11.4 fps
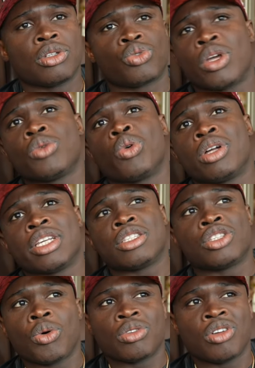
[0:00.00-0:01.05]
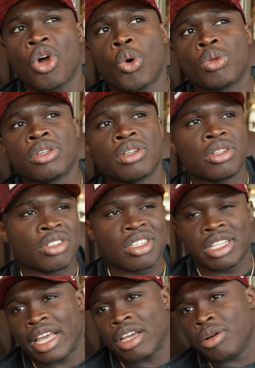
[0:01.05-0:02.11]
21 years old, just
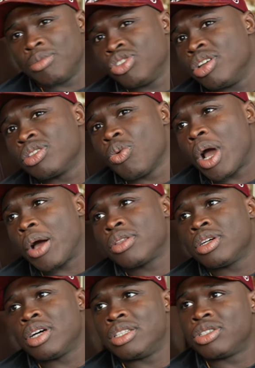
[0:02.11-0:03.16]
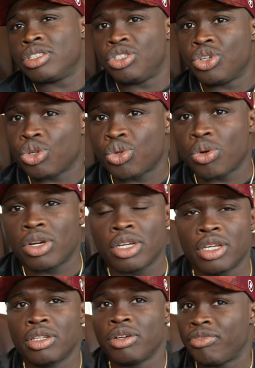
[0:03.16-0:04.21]
like Deontay Wilder, Anthony Joshua,
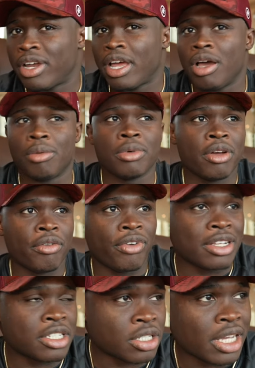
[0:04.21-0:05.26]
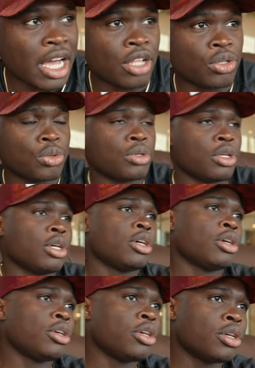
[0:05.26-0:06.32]
you know, Francis Ngannou,
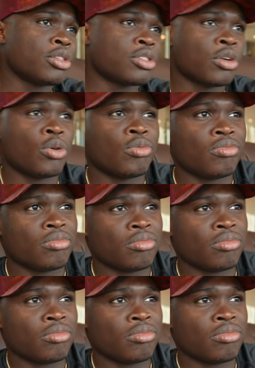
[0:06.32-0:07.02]
you know, so.